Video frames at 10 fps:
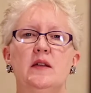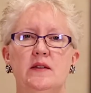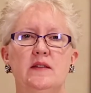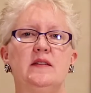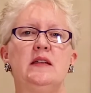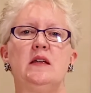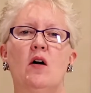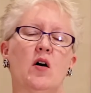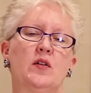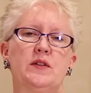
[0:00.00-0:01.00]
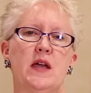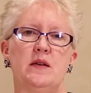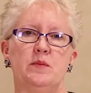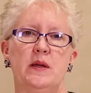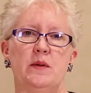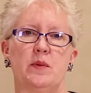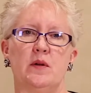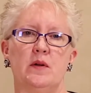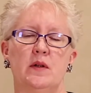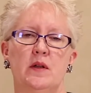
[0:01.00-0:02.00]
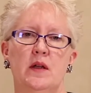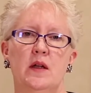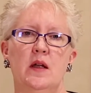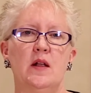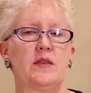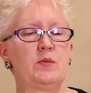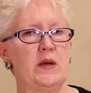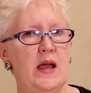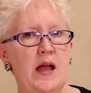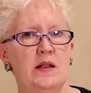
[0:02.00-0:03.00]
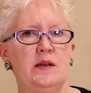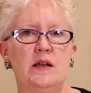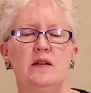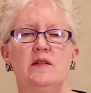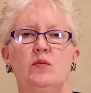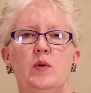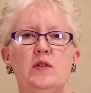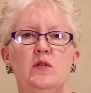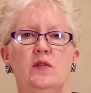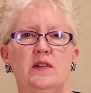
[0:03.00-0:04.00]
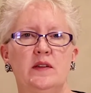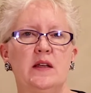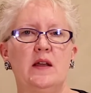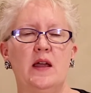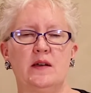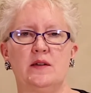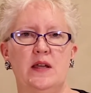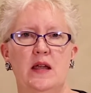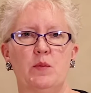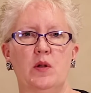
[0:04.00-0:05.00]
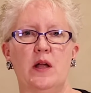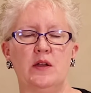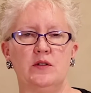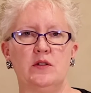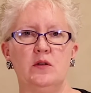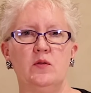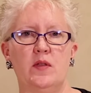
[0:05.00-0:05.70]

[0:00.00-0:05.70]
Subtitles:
to see all 10 people. The reality is when you sit at a table and do